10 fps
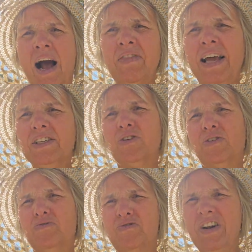and that's
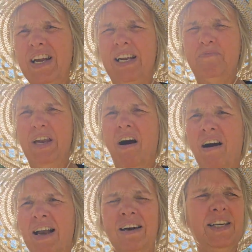sort of really been
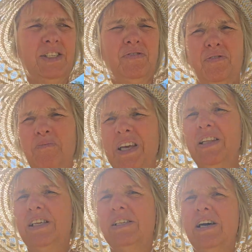highlighted for me
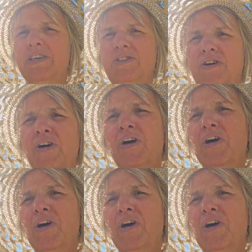these last